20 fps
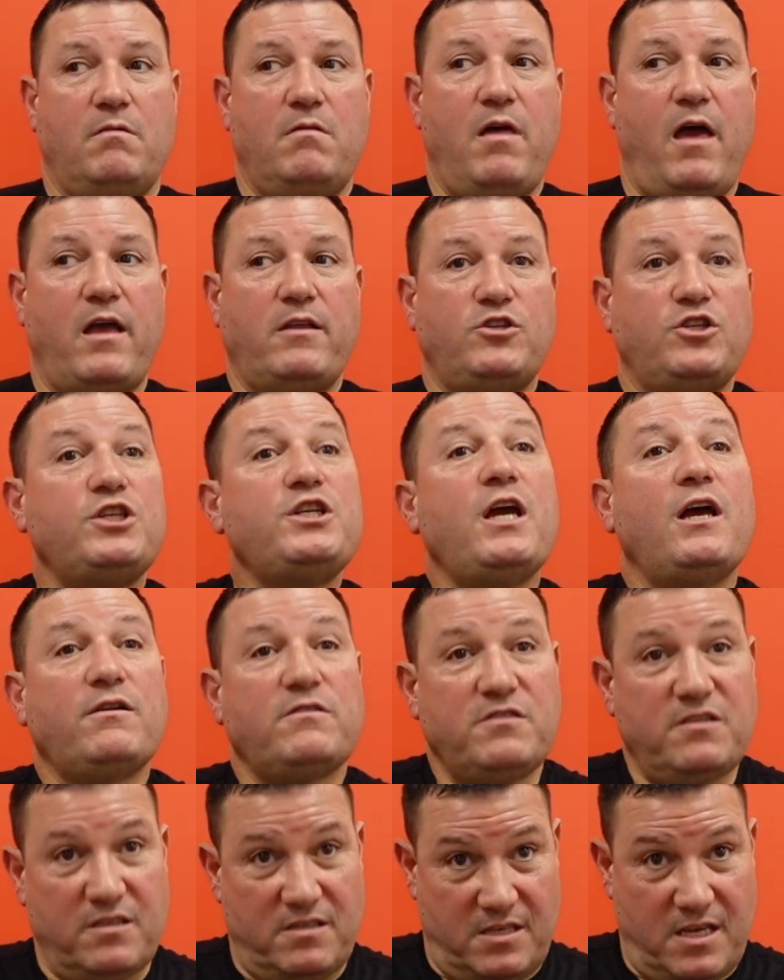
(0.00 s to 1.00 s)
that
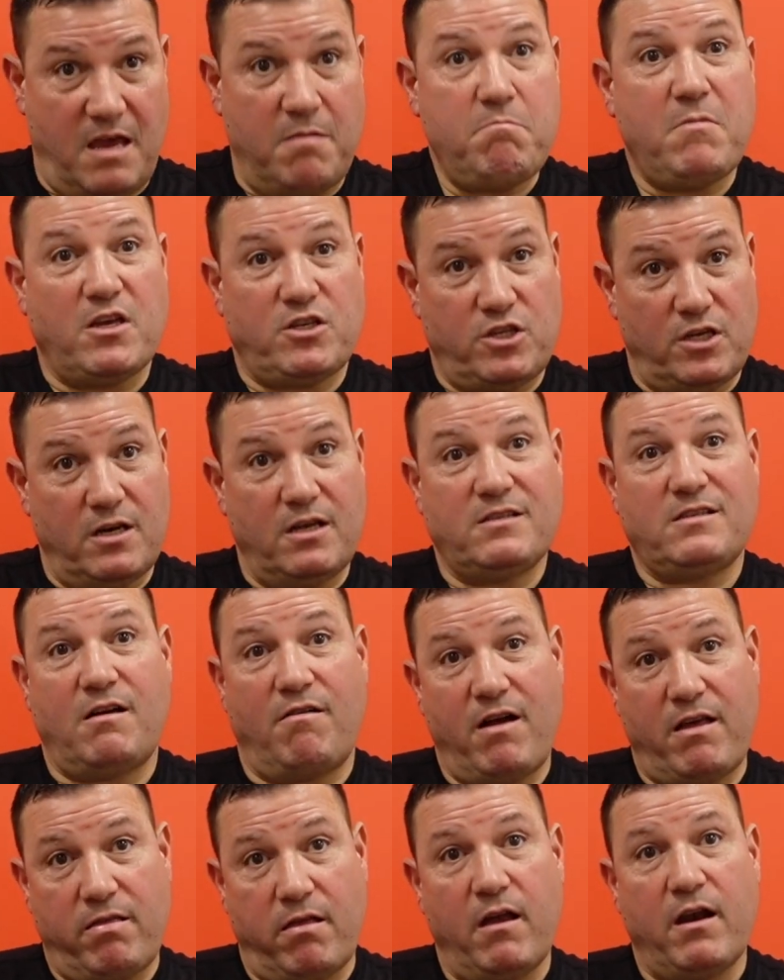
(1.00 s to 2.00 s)
shares the same mission as
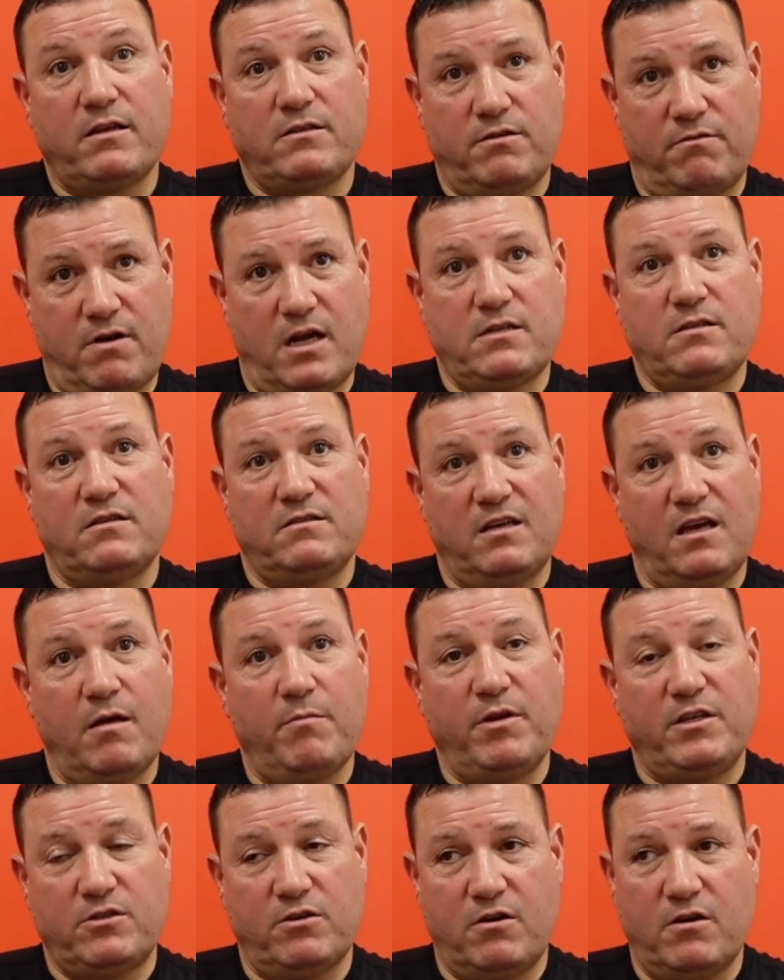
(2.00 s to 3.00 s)
our athletic director,
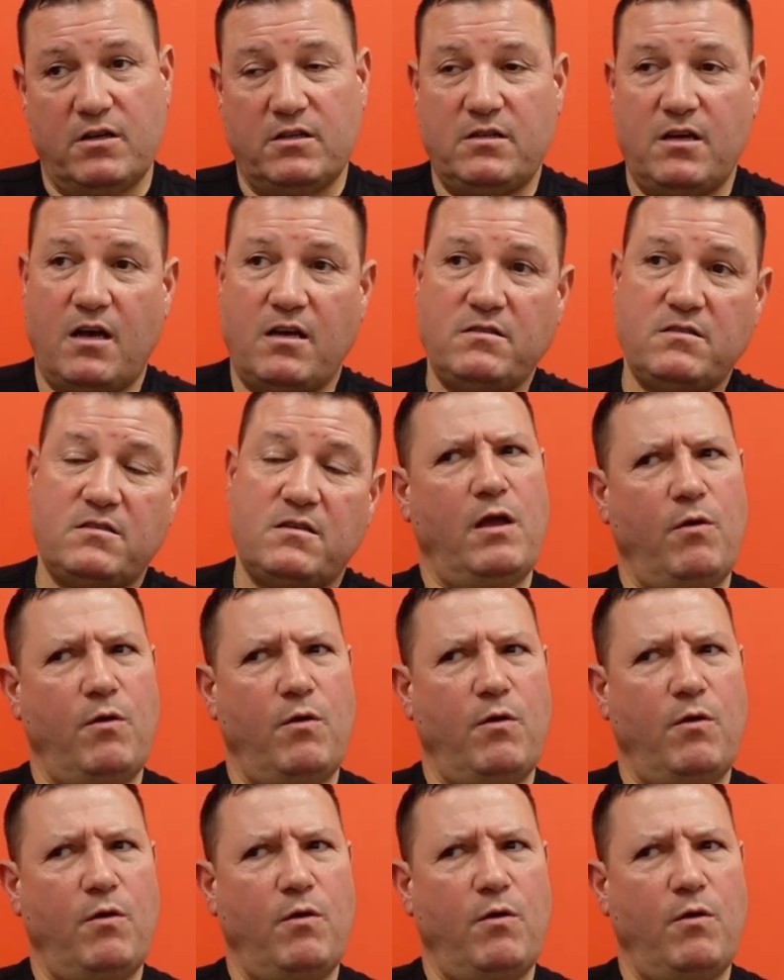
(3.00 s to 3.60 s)
Tammy Turner, does.